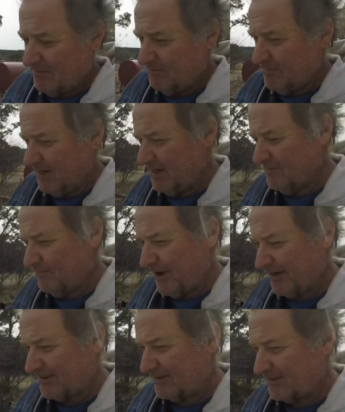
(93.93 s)
But in the
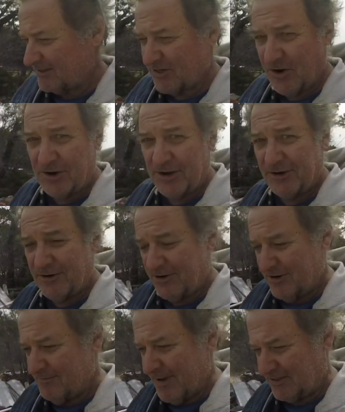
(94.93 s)
process of starting her
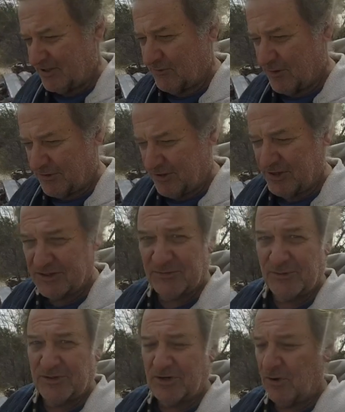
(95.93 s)
and messing with her, because it
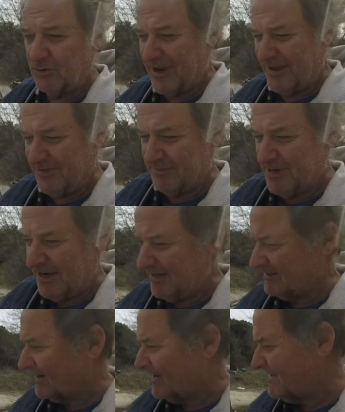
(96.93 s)
was cold out them
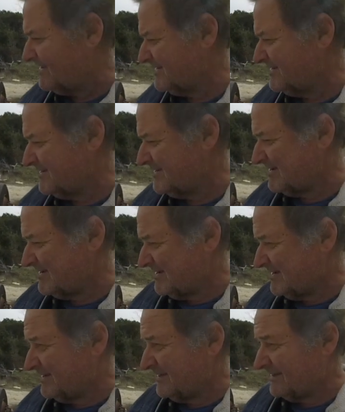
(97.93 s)
days,
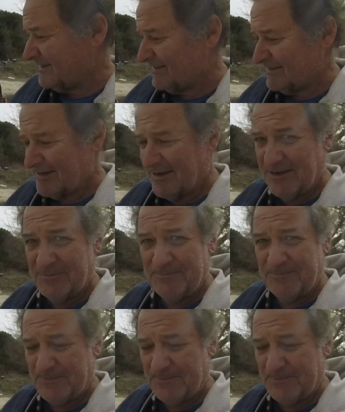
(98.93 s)
I